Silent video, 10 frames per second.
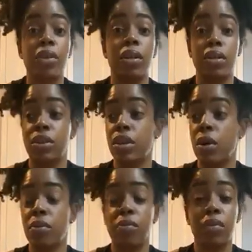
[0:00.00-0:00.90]

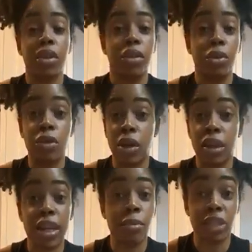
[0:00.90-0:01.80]
you
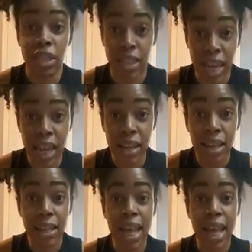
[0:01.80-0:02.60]
thought that it was just dead.